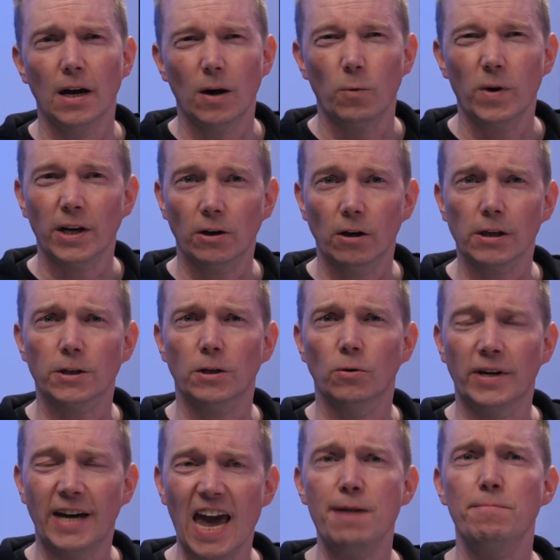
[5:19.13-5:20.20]
We can also
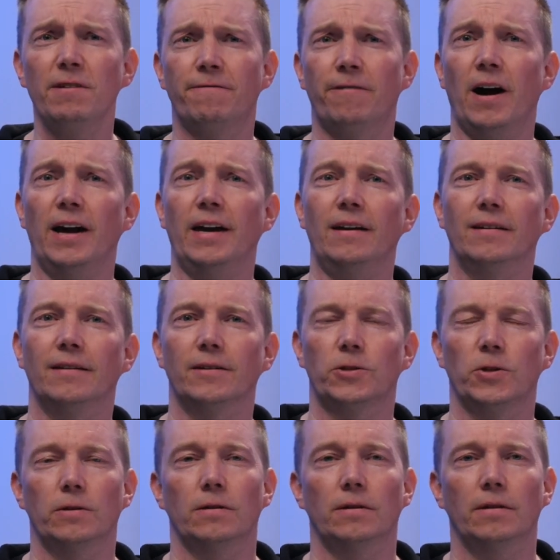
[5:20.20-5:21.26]
gamify
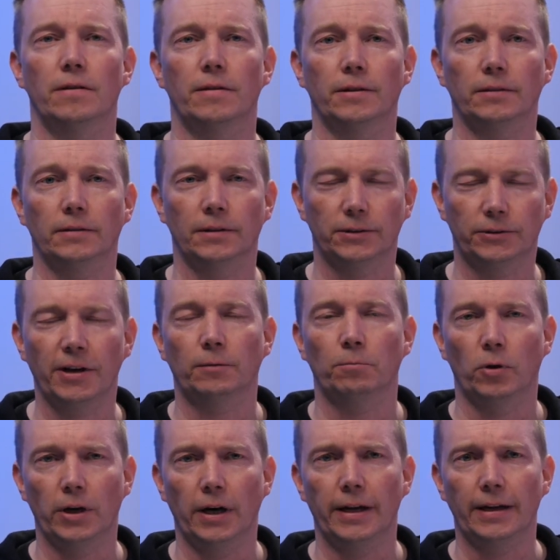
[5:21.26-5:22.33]
threat
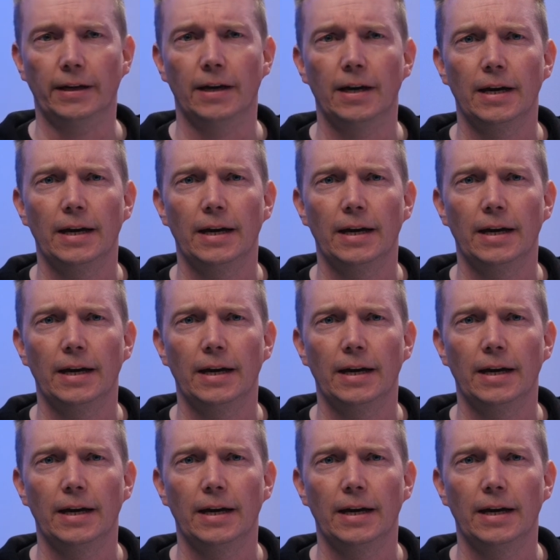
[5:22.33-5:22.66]
modeling.